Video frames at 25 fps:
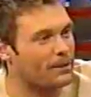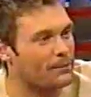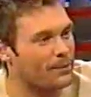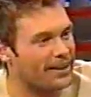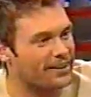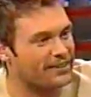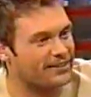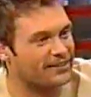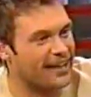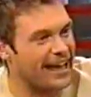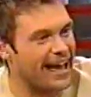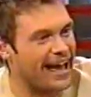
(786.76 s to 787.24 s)
on
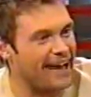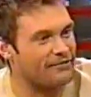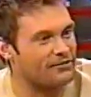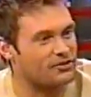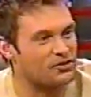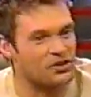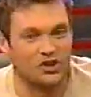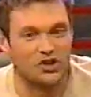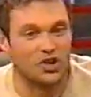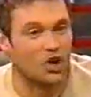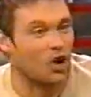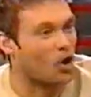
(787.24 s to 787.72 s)
my staff
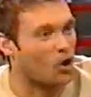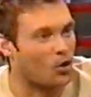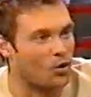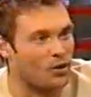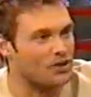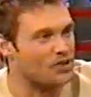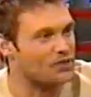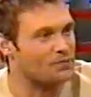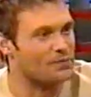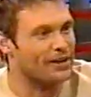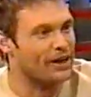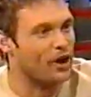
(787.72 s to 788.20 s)
just
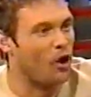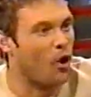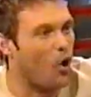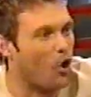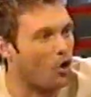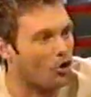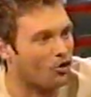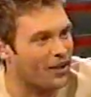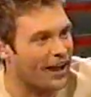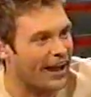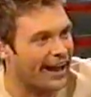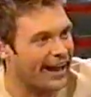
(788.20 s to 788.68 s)
hurries me
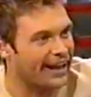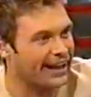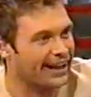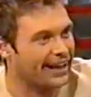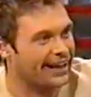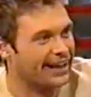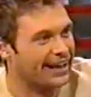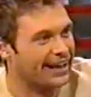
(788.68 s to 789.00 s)
all day.